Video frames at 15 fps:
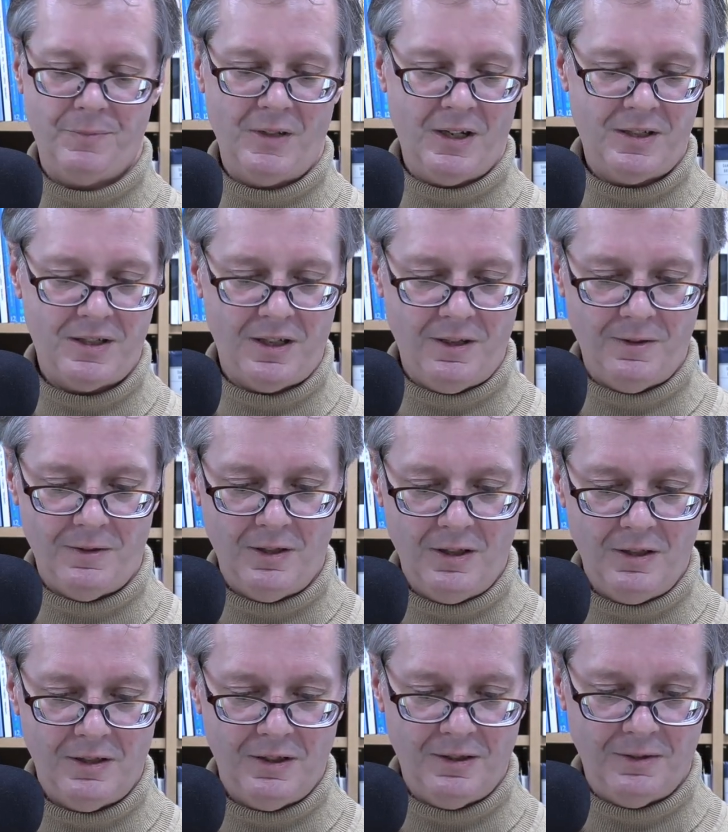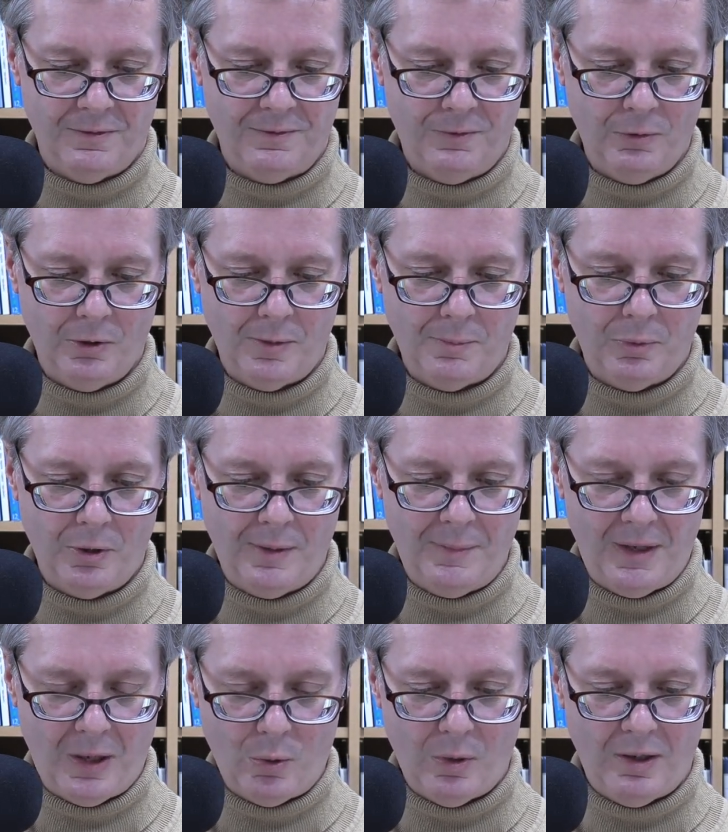extend, full
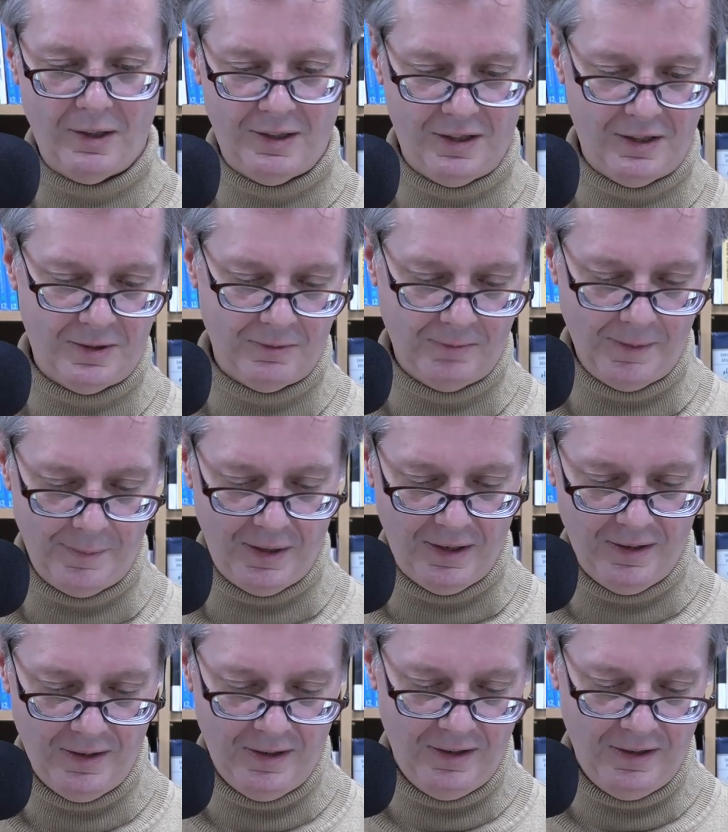employment equality to women.